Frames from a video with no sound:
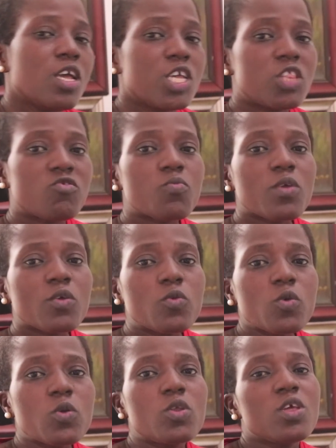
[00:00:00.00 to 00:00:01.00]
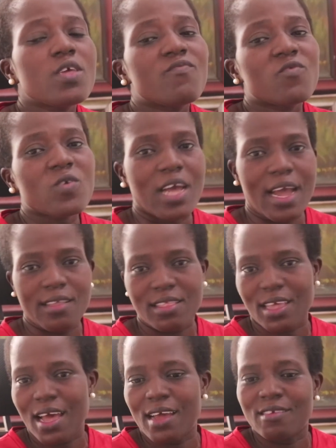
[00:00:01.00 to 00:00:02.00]
It will be good if you guys
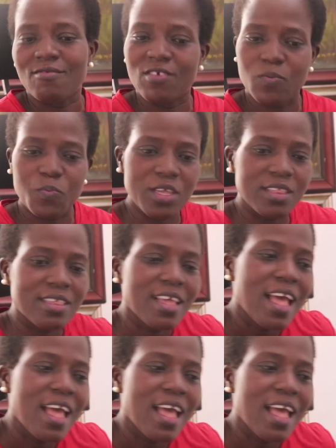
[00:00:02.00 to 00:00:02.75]
can repeat